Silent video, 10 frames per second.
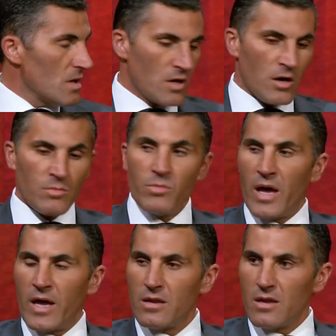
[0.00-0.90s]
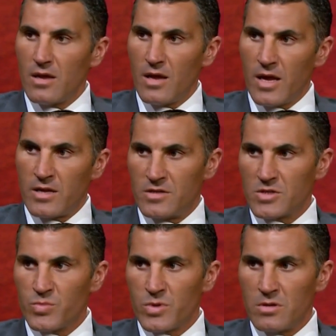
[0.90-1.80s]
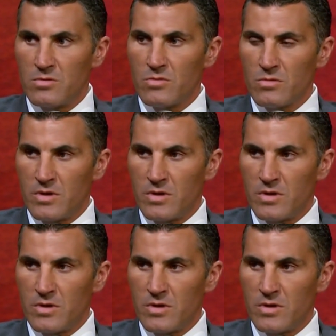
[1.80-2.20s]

combat and dispute